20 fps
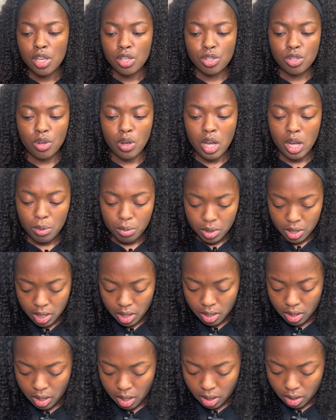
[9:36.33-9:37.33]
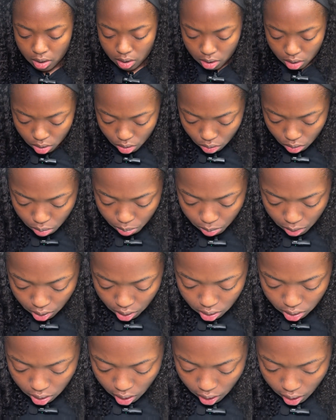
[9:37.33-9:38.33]
So I would get like a
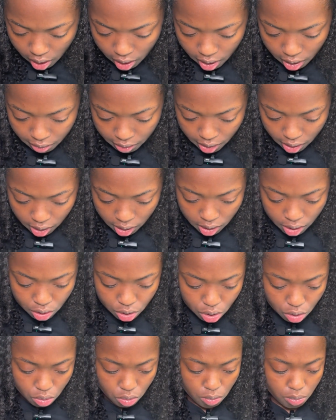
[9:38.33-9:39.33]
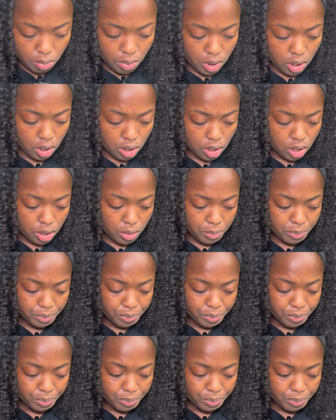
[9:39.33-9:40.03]
toothbrush. Like I have an edge toothbrush